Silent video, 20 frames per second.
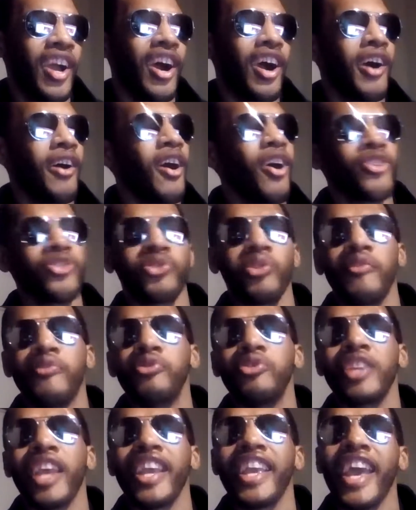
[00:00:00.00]
Also, if
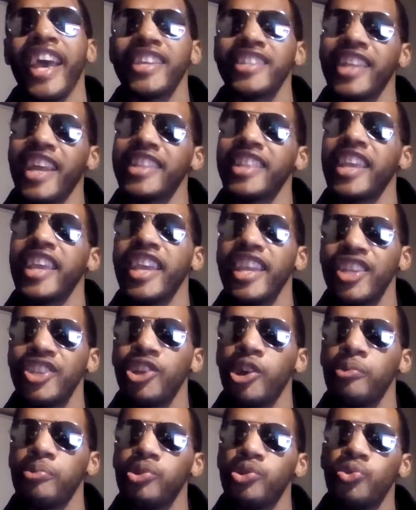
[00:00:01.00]
you take guys like the
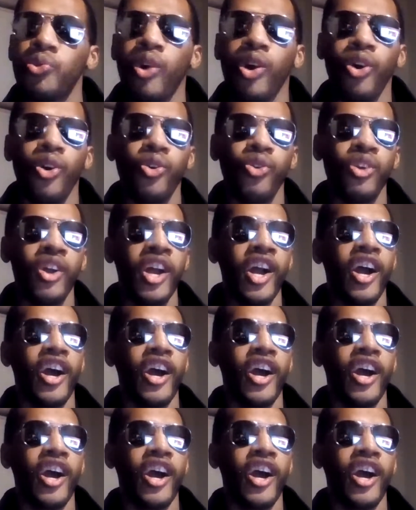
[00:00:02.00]
NWO,